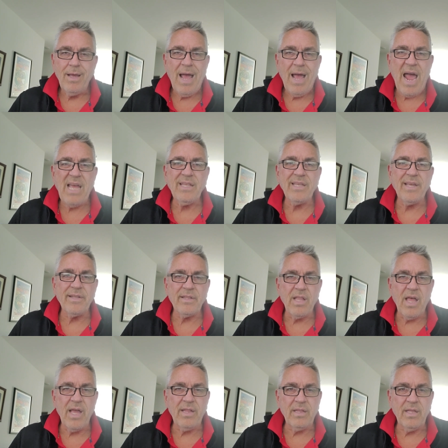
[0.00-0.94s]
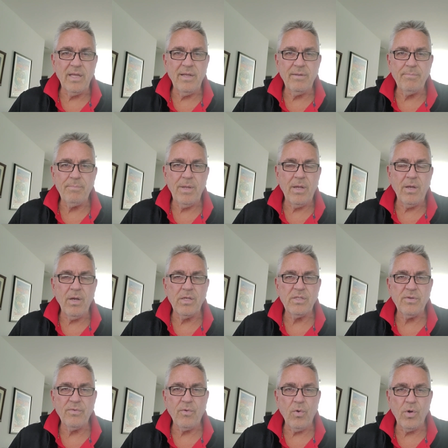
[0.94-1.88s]
highly unlikely
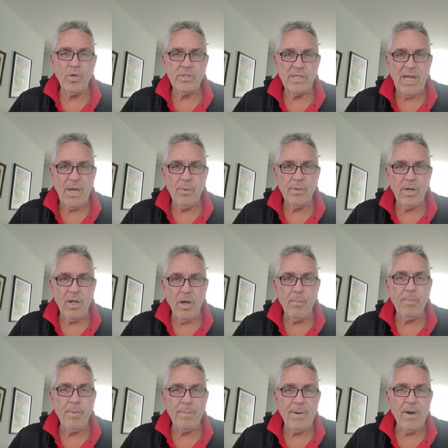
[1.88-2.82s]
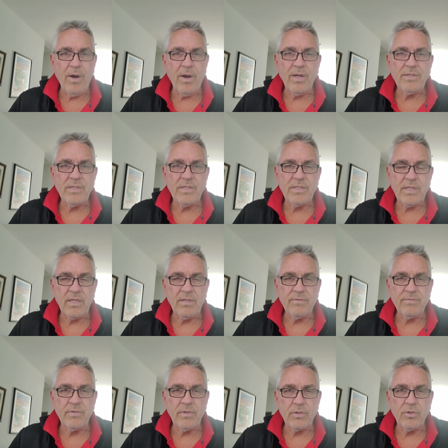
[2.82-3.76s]
because, of course, that would help Americans instead
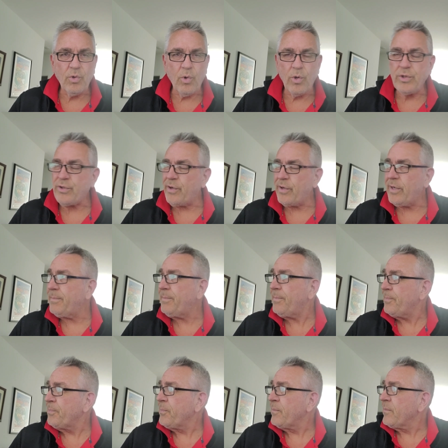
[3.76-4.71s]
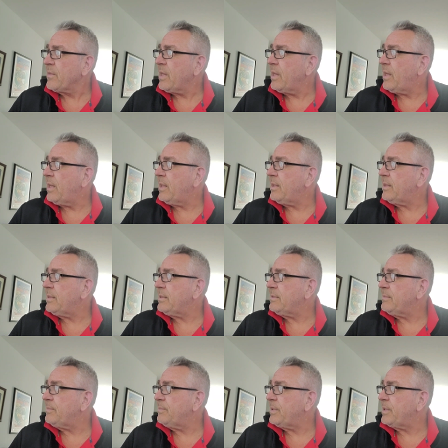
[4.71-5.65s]
of torturing
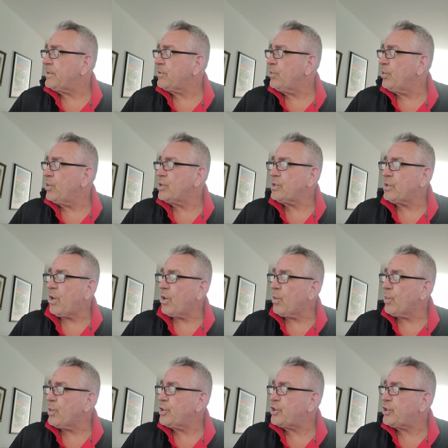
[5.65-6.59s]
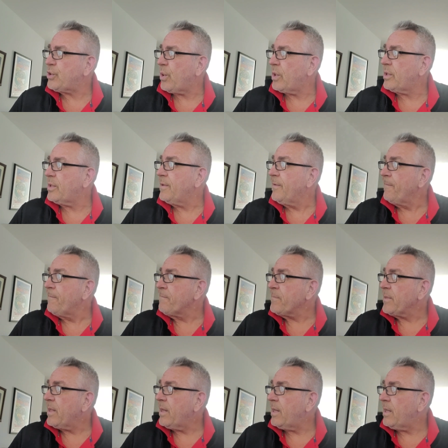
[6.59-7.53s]
them. But crude is lower. We're short.
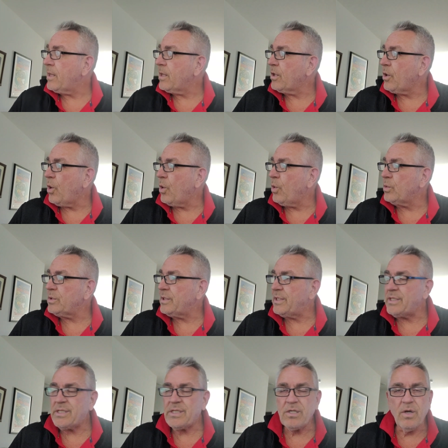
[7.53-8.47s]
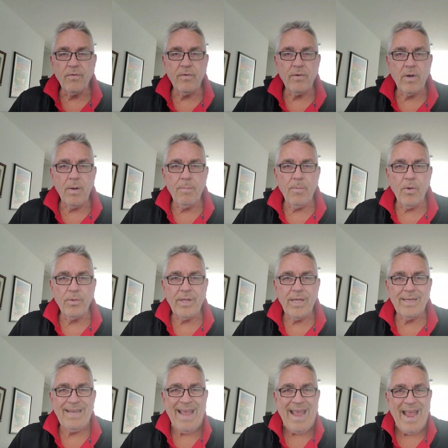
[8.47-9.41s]
Gold and silver are both
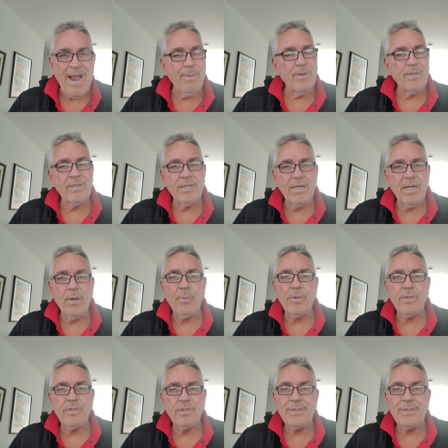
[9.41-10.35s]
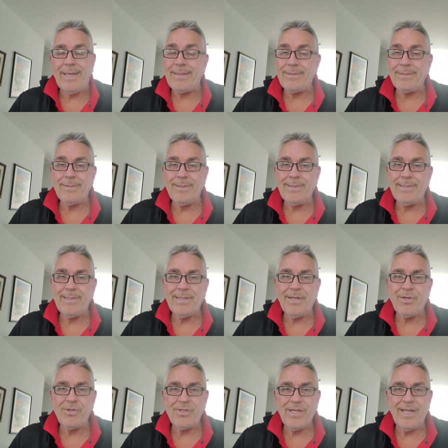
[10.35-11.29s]
getting hammered today, which I don't know. I didn't
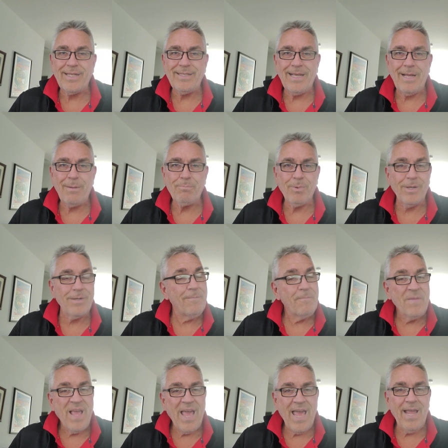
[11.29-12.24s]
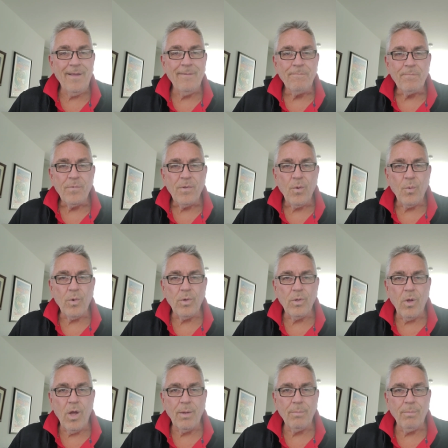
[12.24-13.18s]
understand that. But hey, we're
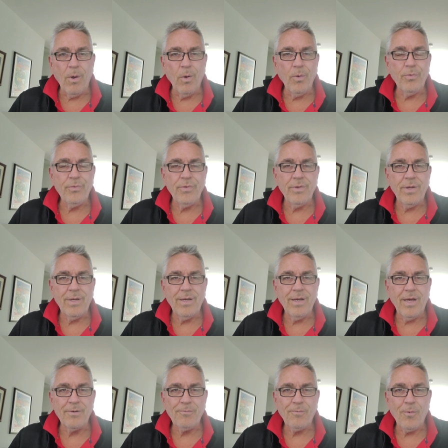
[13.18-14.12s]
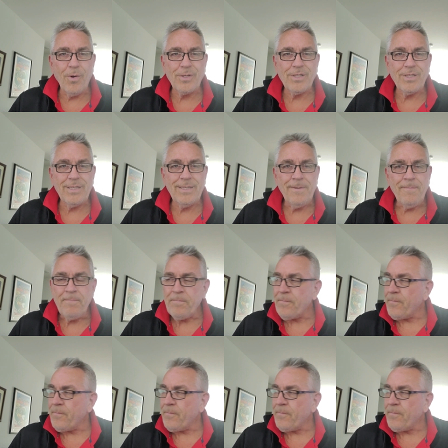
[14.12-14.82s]
long both, unfortunately.